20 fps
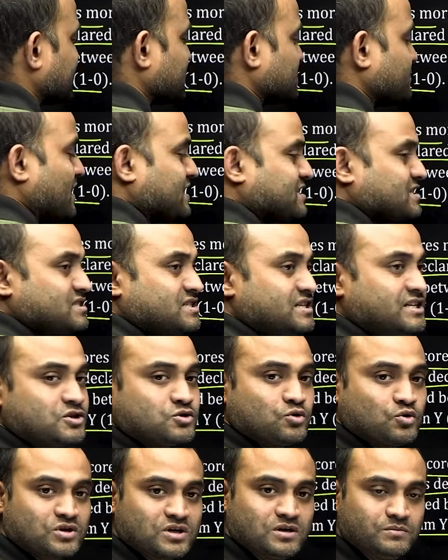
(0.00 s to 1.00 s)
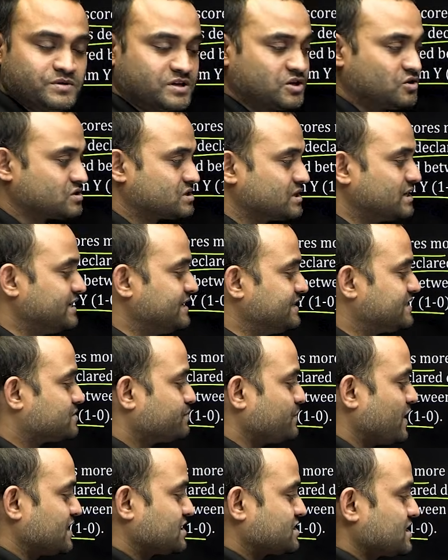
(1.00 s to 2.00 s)
matches in total, because each
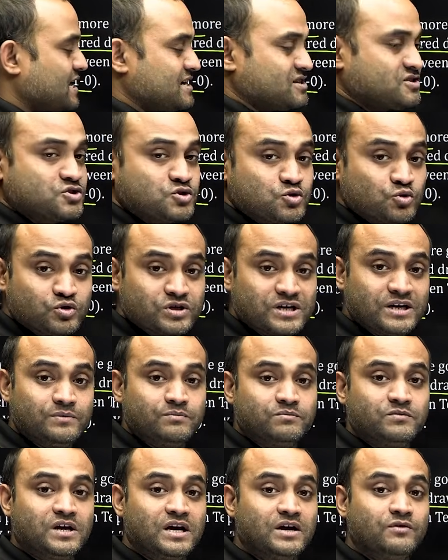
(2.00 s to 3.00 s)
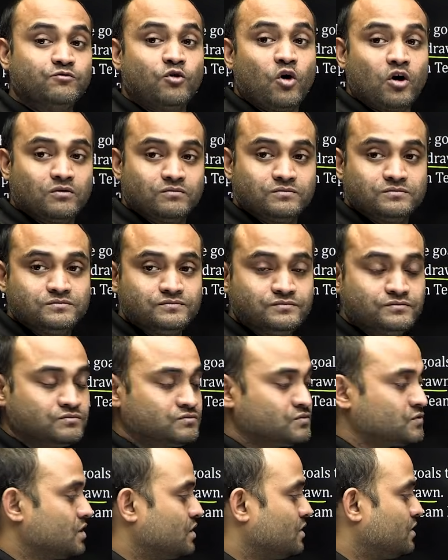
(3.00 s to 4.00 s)
match has 2 team involved.
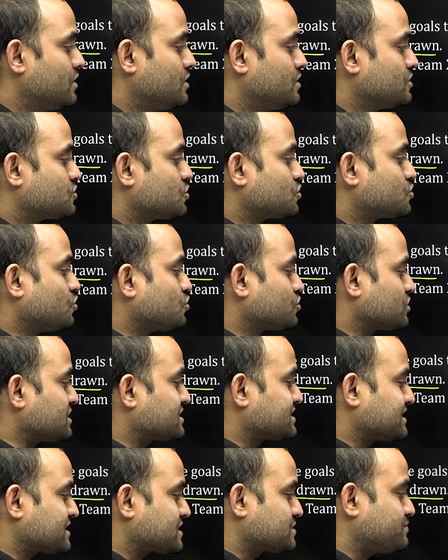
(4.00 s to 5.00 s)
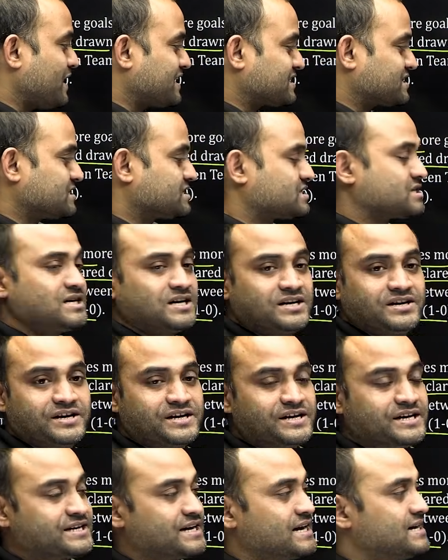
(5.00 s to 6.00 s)
So total 6 matches
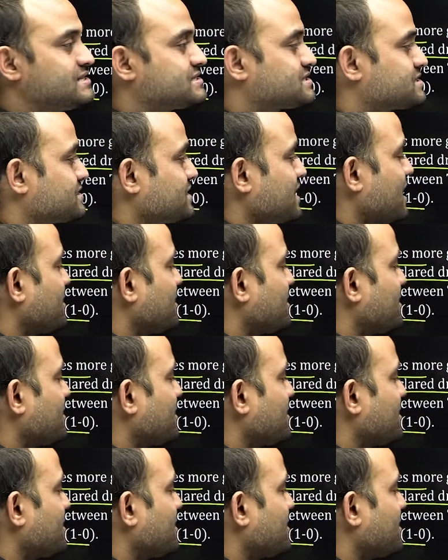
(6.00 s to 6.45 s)
details have